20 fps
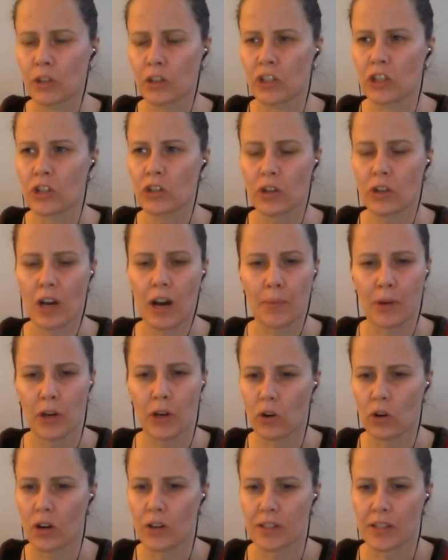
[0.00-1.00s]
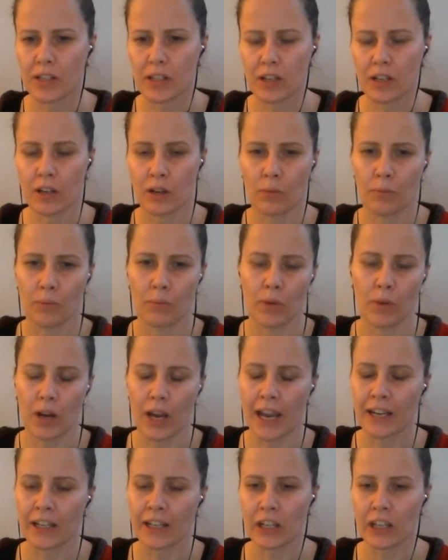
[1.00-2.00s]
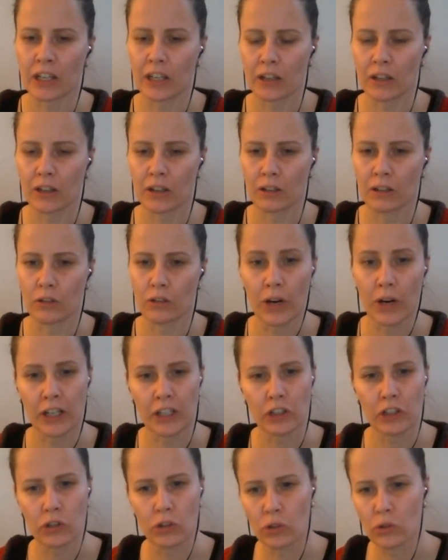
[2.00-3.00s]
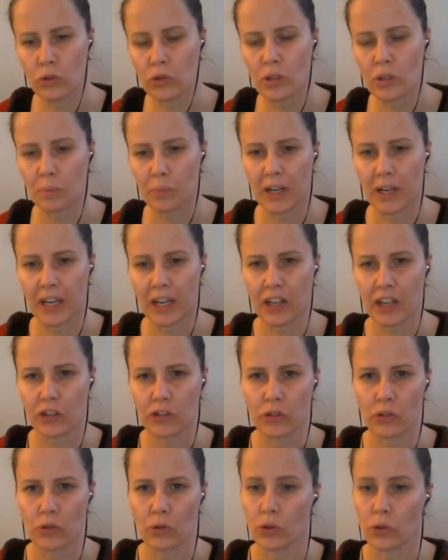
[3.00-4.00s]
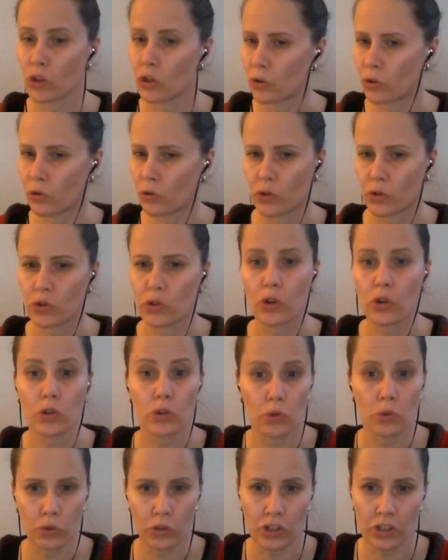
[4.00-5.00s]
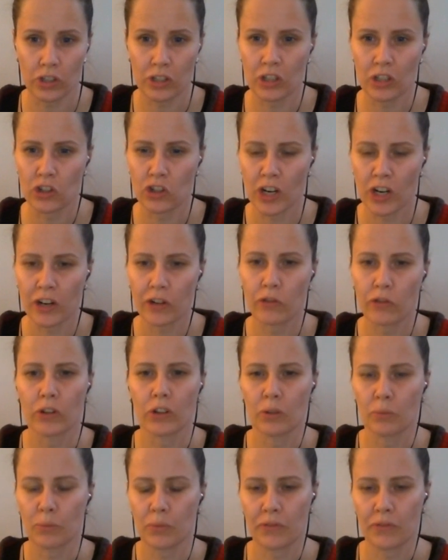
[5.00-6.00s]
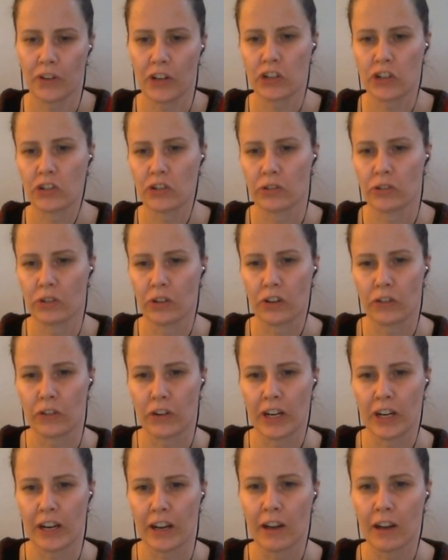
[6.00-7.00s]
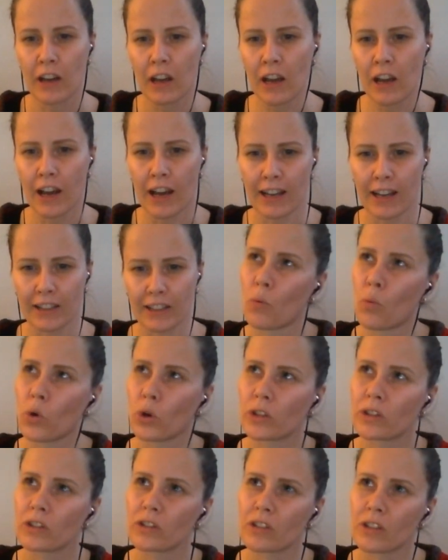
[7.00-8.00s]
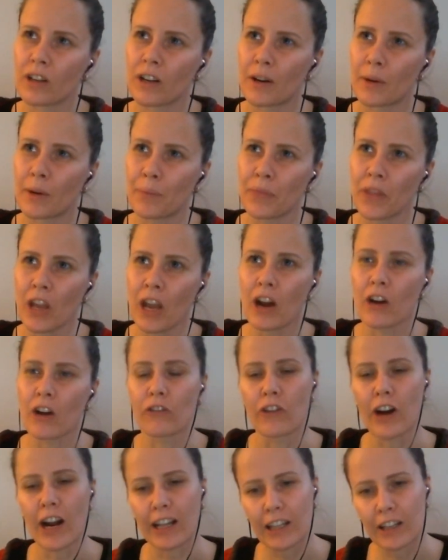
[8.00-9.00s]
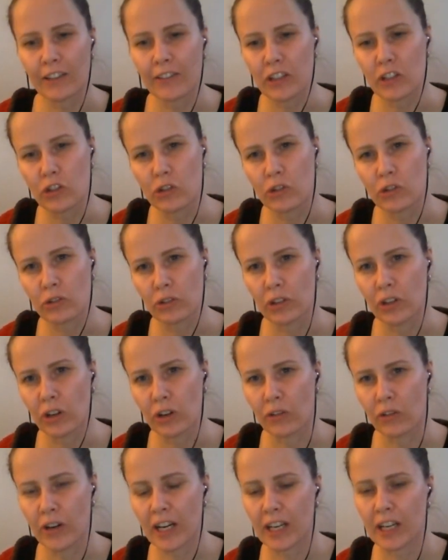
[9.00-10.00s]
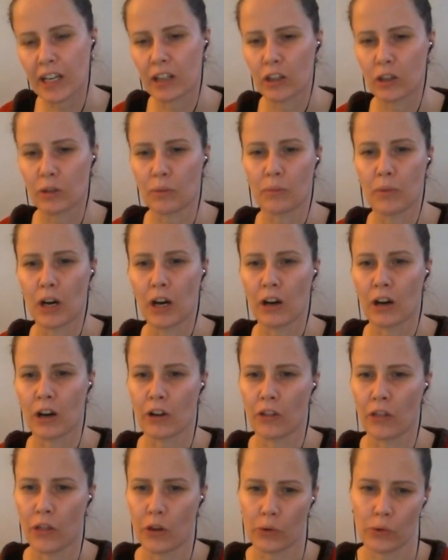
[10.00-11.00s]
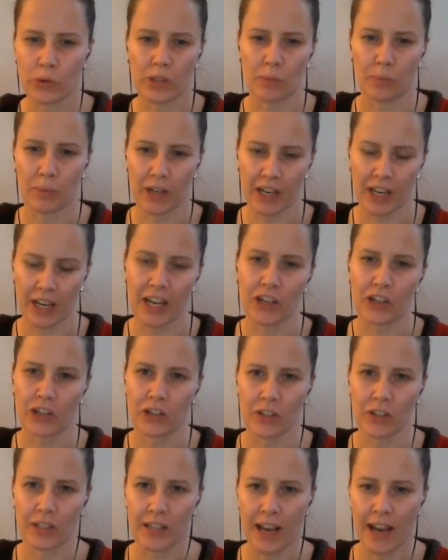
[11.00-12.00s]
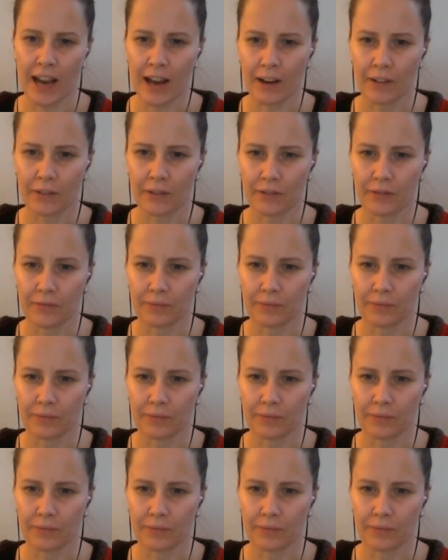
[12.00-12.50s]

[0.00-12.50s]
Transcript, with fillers: Did you come across any ready-to-use applications for your research or just in general in professional career? And what relevance to the curriculum those applications have?